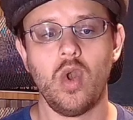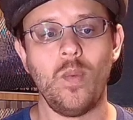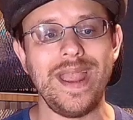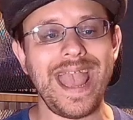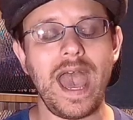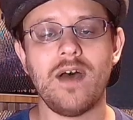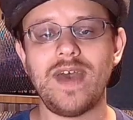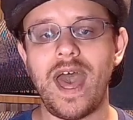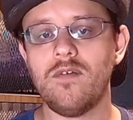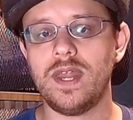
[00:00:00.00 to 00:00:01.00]
We have
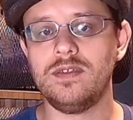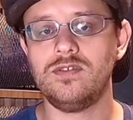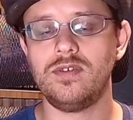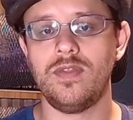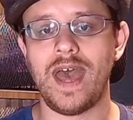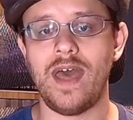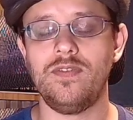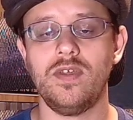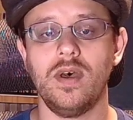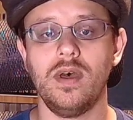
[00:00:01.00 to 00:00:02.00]
evidence
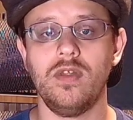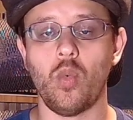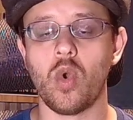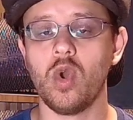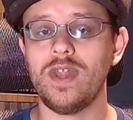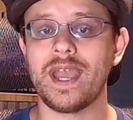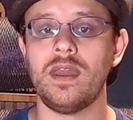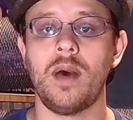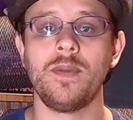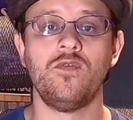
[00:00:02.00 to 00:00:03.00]
that the World
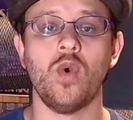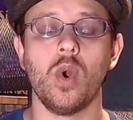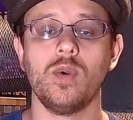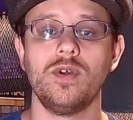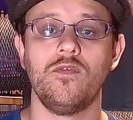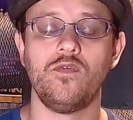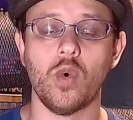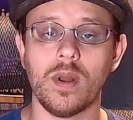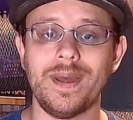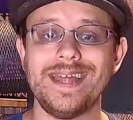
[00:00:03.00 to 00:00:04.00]
Economic
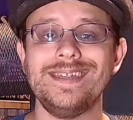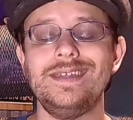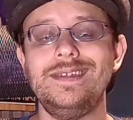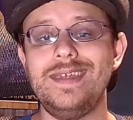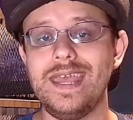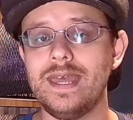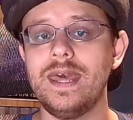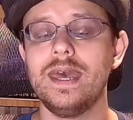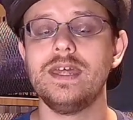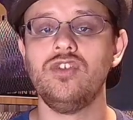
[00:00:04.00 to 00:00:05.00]
Forum
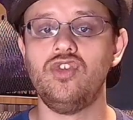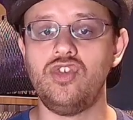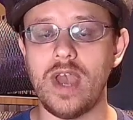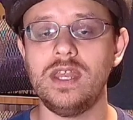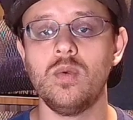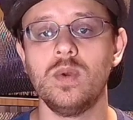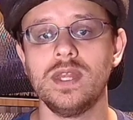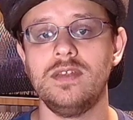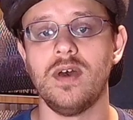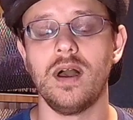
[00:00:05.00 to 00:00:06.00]
did
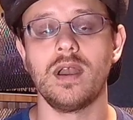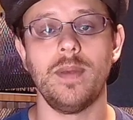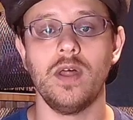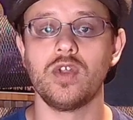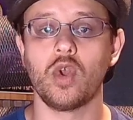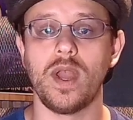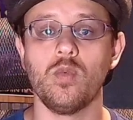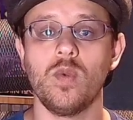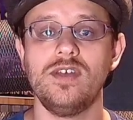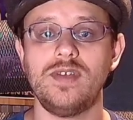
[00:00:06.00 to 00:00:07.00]
genuinely talk about the
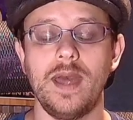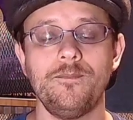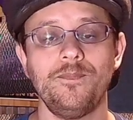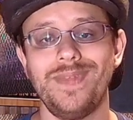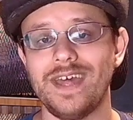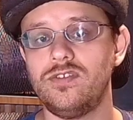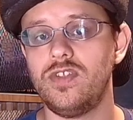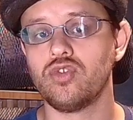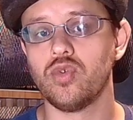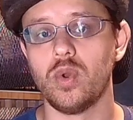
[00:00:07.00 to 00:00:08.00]
Great Reset. That's
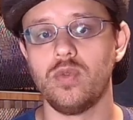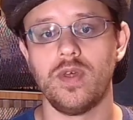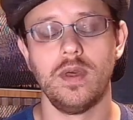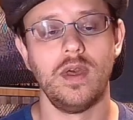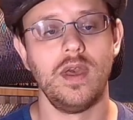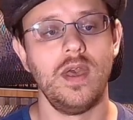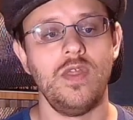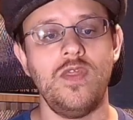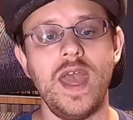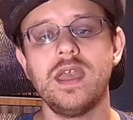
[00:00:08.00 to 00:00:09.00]
their truth.
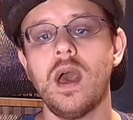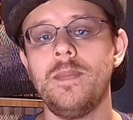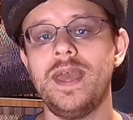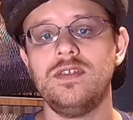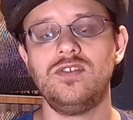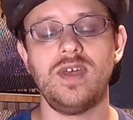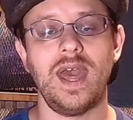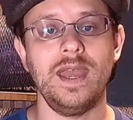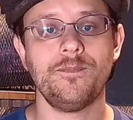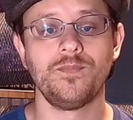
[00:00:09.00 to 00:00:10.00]
They come in and
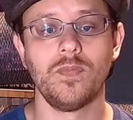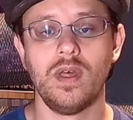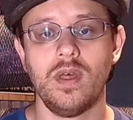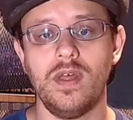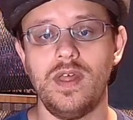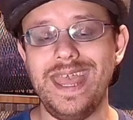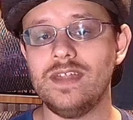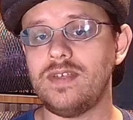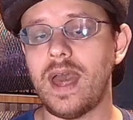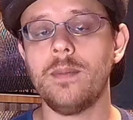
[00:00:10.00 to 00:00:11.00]
say,
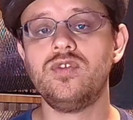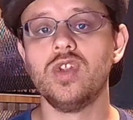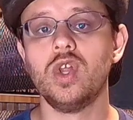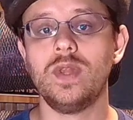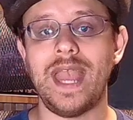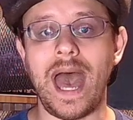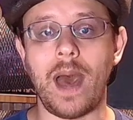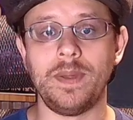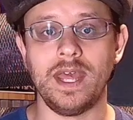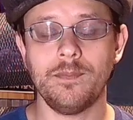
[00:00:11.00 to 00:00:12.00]
it's absolutely
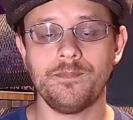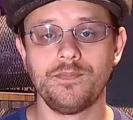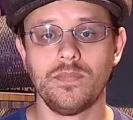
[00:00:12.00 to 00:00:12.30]
happening.